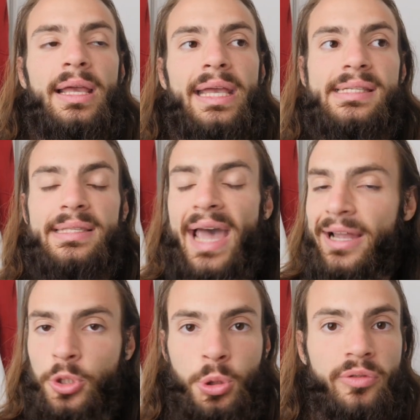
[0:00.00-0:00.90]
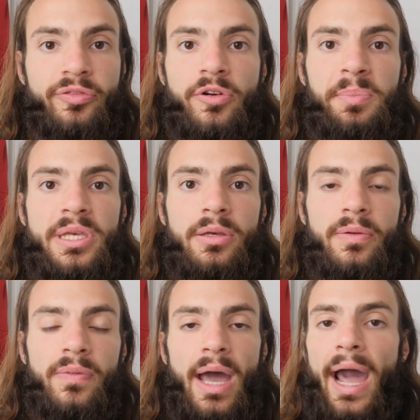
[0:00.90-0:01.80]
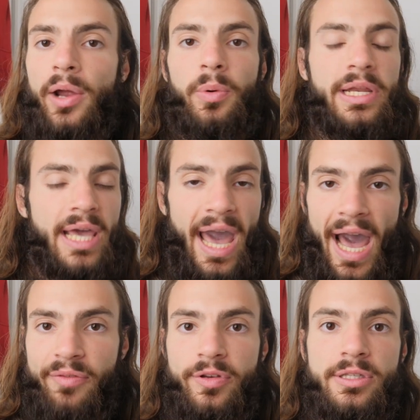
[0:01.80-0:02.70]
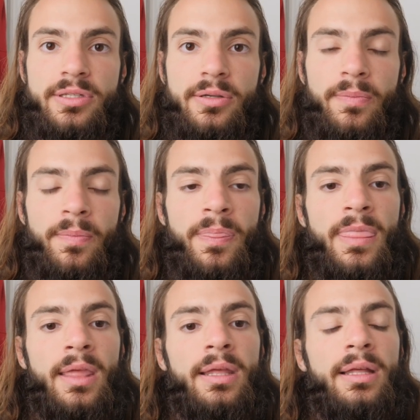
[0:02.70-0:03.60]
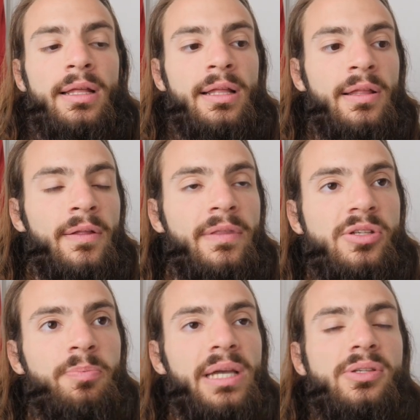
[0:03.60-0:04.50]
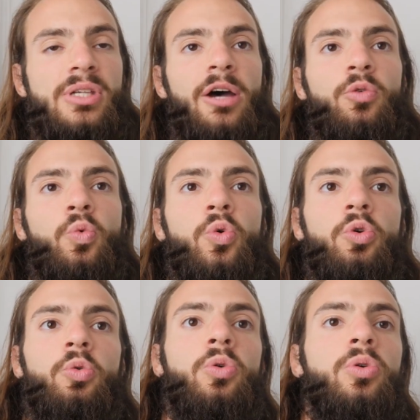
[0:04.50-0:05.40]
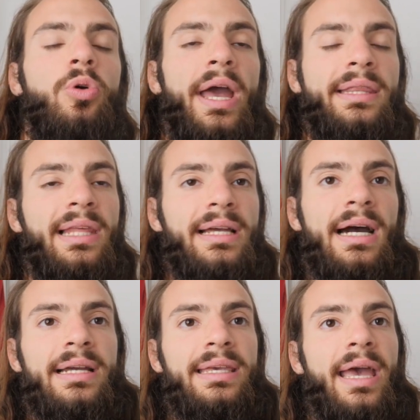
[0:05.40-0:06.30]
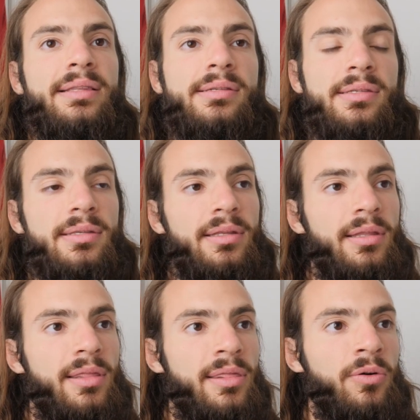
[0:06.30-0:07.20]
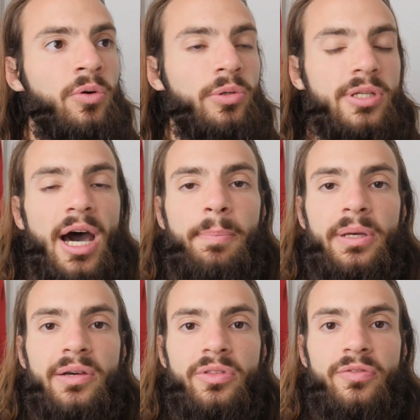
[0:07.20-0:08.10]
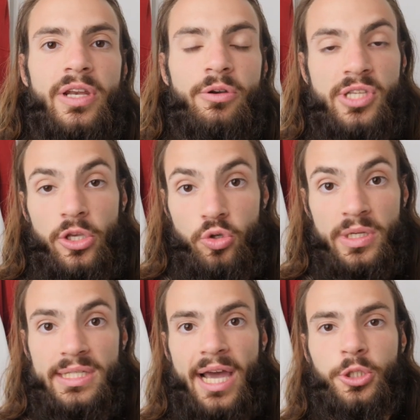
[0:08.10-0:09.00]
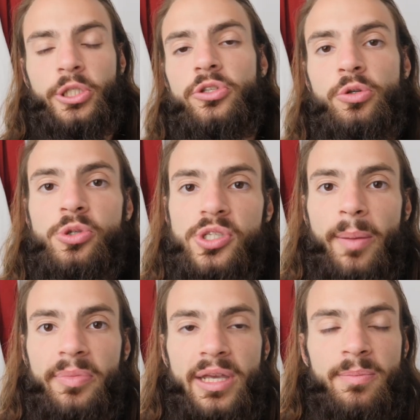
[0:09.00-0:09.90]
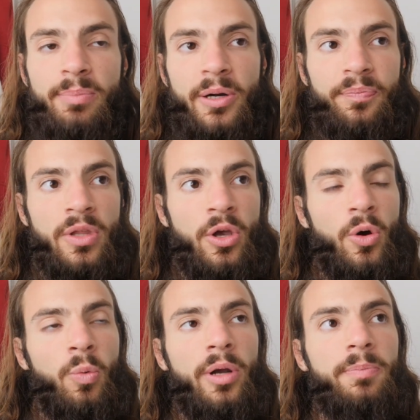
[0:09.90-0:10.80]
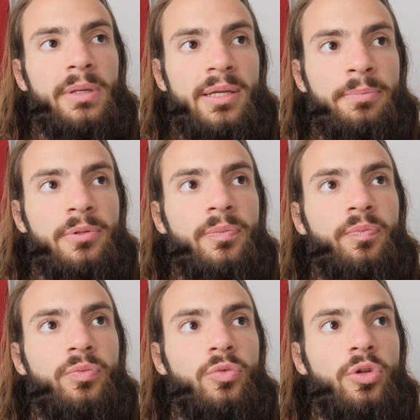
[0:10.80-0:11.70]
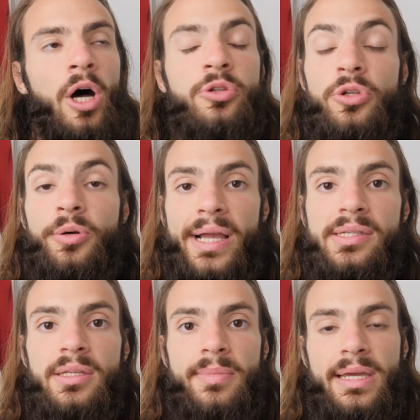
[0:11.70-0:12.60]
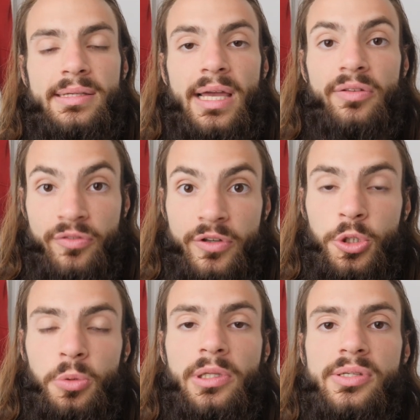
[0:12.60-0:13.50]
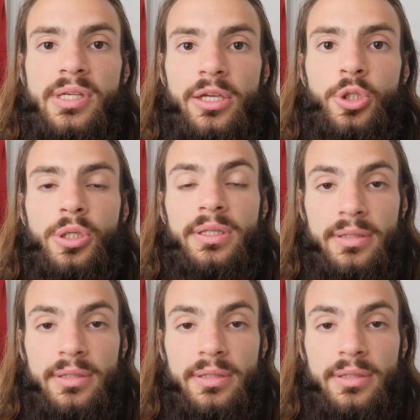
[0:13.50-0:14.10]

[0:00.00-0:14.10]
It's natural for me. I already have it. This might sound woo-woo and like against the whole topic of the video is that you need to actually do something, but what people underestimate is that visualization